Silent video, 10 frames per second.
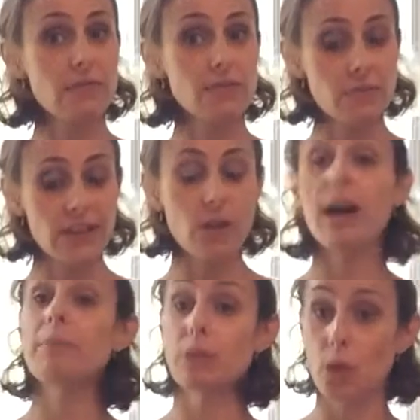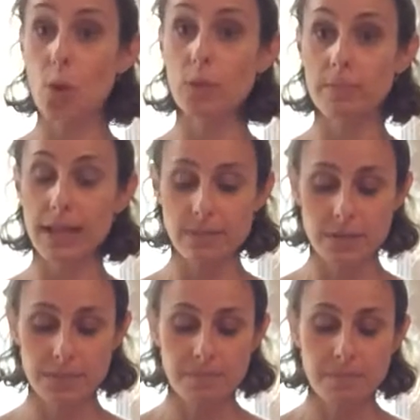of this video, I'm going to hold the
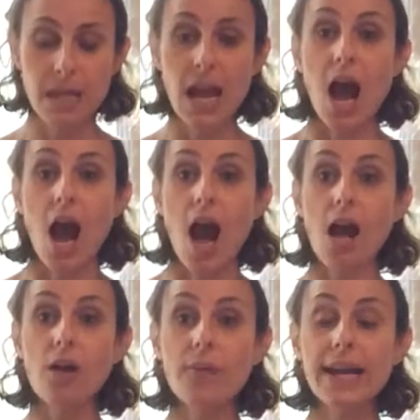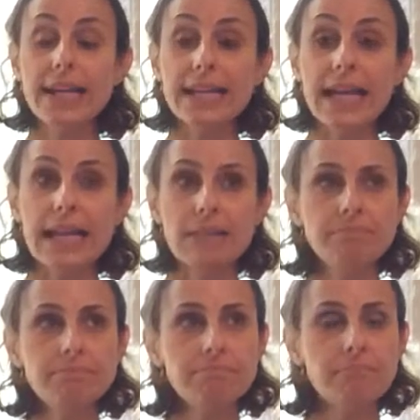bells. All right.
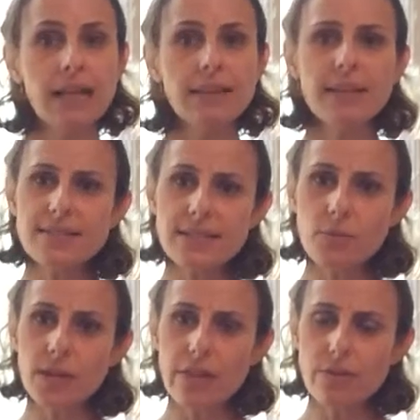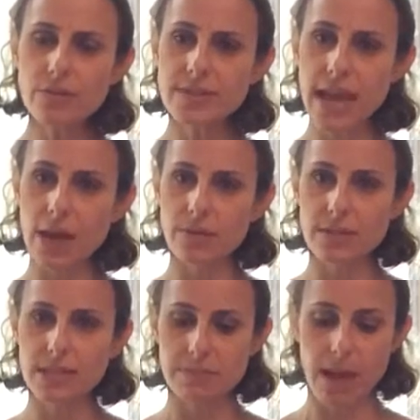Let's see what other sounds
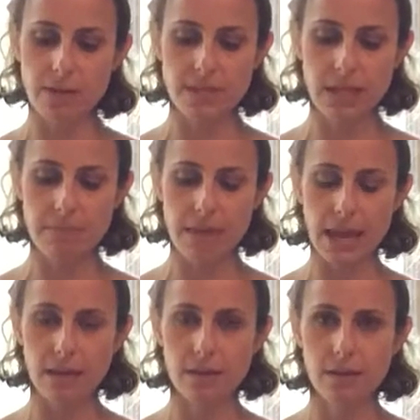these bells can make.